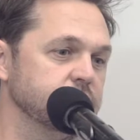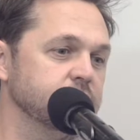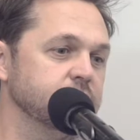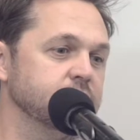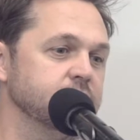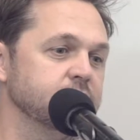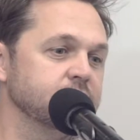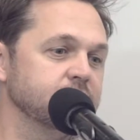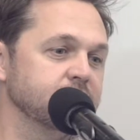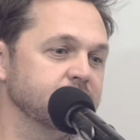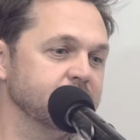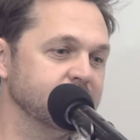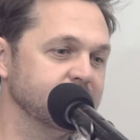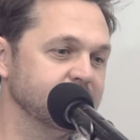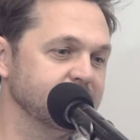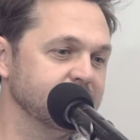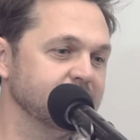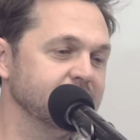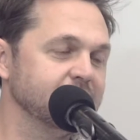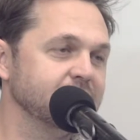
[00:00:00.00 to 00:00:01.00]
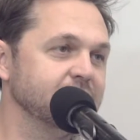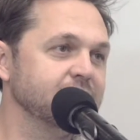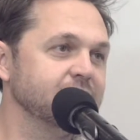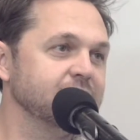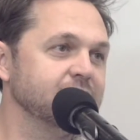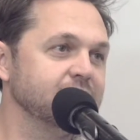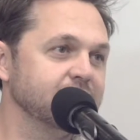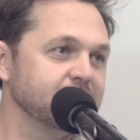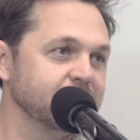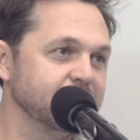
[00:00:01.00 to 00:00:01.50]
in
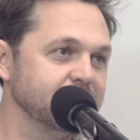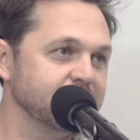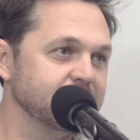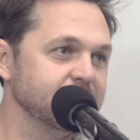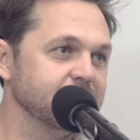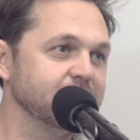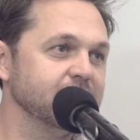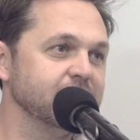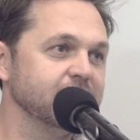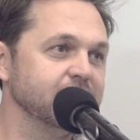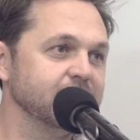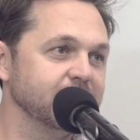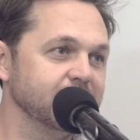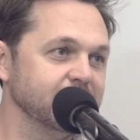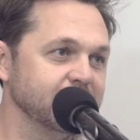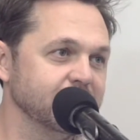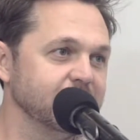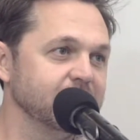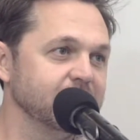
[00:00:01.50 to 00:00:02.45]
university, in ANU.